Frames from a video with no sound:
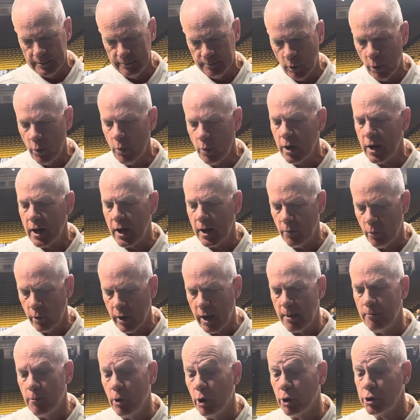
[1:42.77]
But we
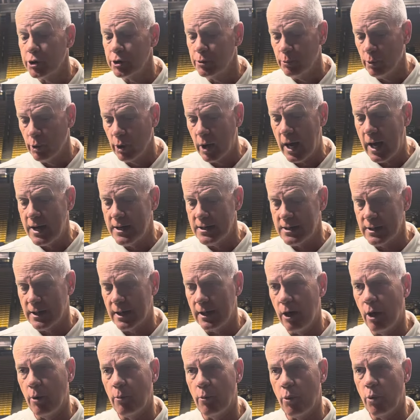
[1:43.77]
got multiple guys that can
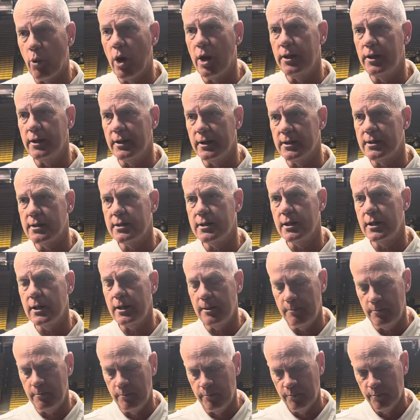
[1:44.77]
help run this
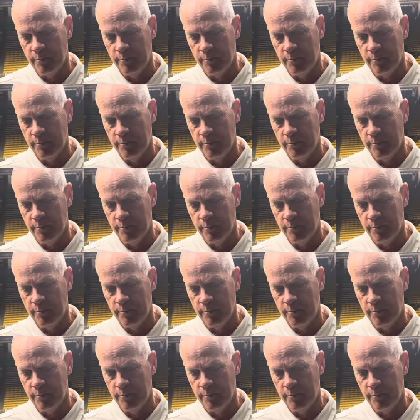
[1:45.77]
team.